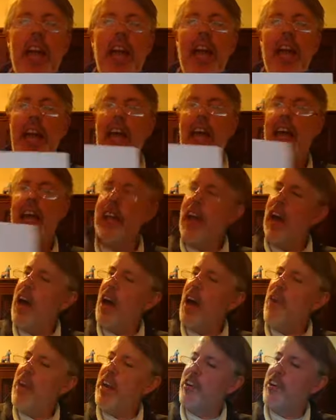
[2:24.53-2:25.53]
And
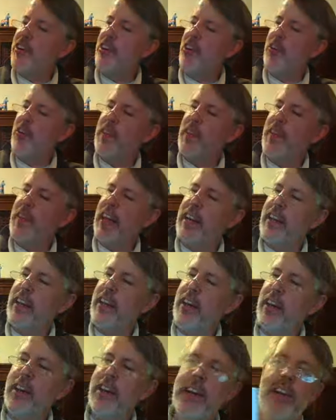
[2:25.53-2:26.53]
how I showed that
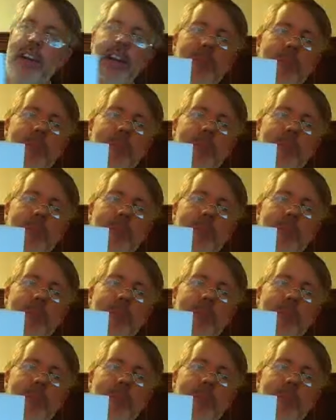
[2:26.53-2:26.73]
here,